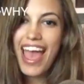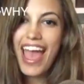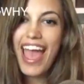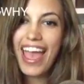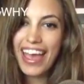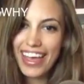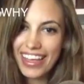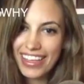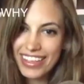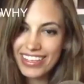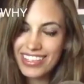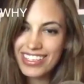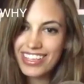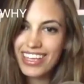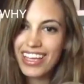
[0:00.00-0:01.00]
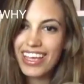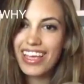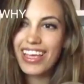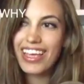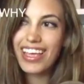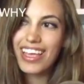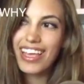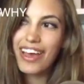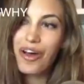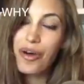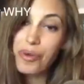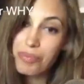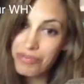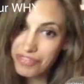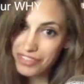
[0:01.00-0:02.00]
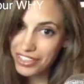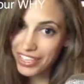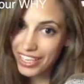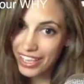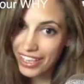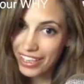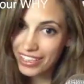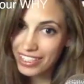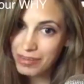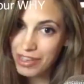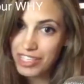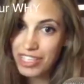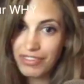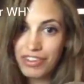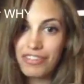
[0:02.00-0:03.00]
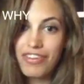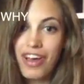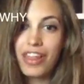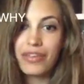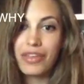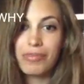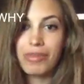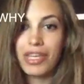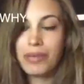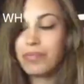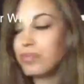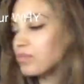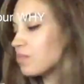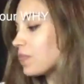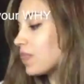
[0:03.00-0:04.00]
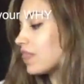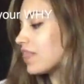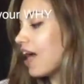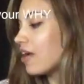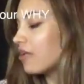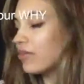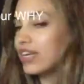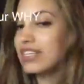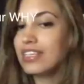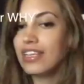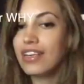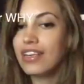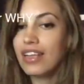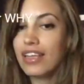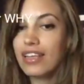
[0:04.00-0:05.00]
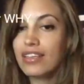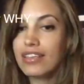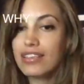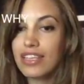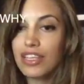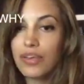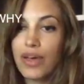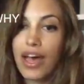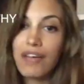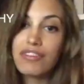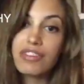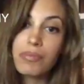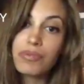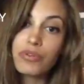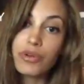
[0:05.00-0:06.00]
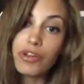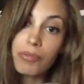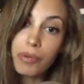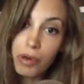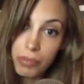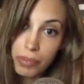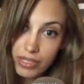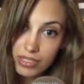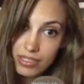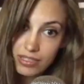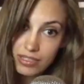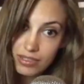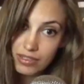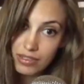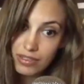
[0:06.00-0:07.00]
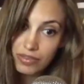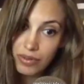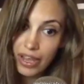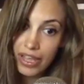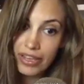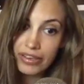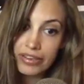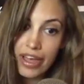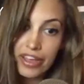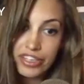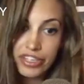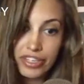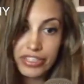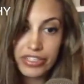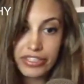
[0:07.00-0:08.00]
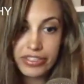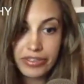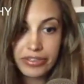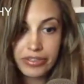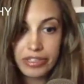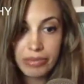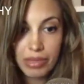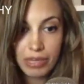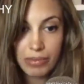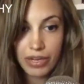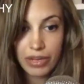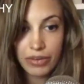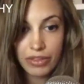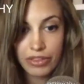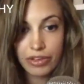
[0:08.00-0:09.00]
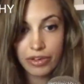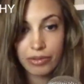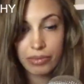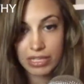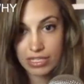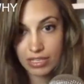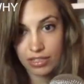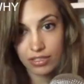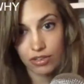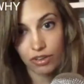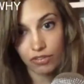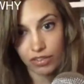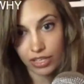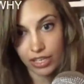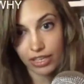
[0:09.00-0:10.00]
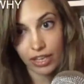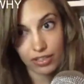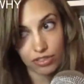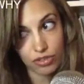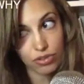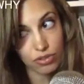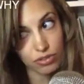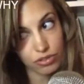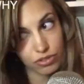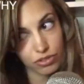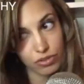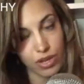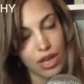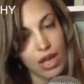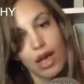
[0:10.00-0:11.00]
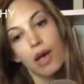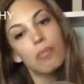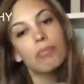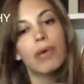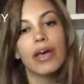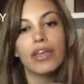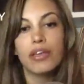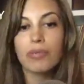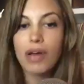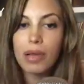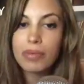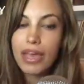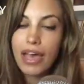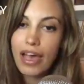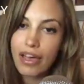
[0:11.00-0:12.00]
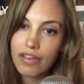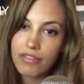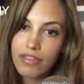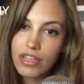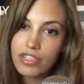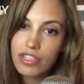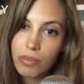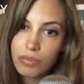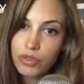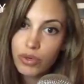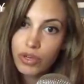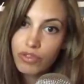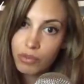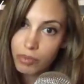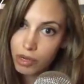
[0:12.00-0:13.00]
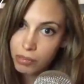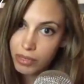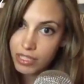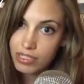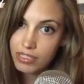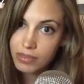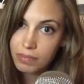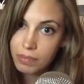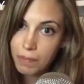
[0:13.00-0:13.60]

And hopefully, especially if you're following me, that reason is that you have some sort of purpose, right? Not just to make money with your business, and hopefully that's the goal too, but you probably have some sort of a purpose.